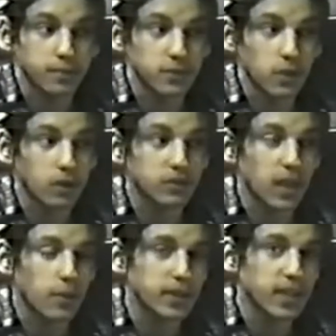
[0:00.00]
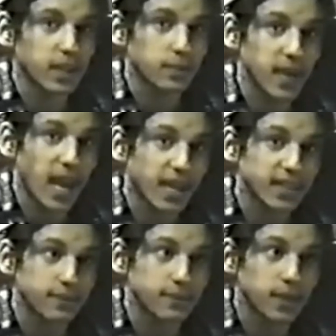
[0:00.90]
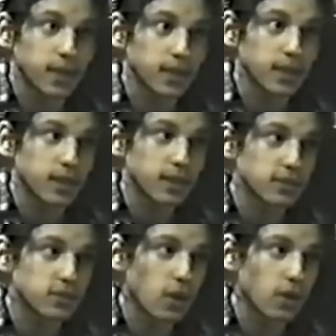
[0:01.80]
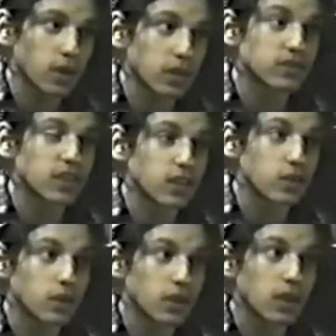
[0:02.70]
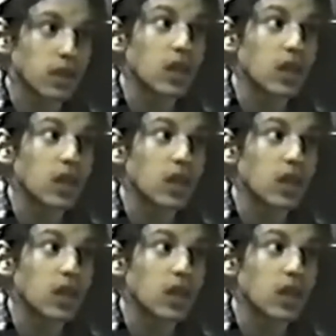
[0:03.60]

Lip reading: So that way they're not going to be active. So still gonna